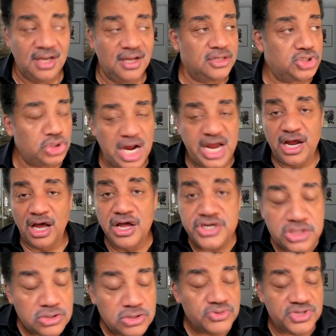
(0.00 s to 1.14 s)
trying to
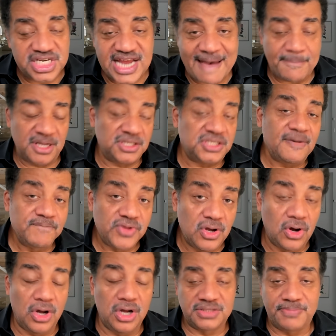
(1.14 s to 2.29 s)
undo the damage
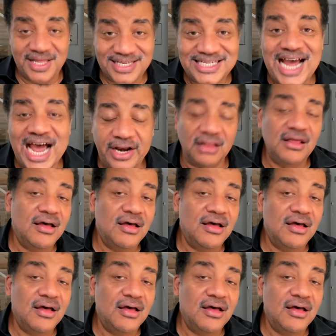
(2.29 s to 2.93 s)
caused by the title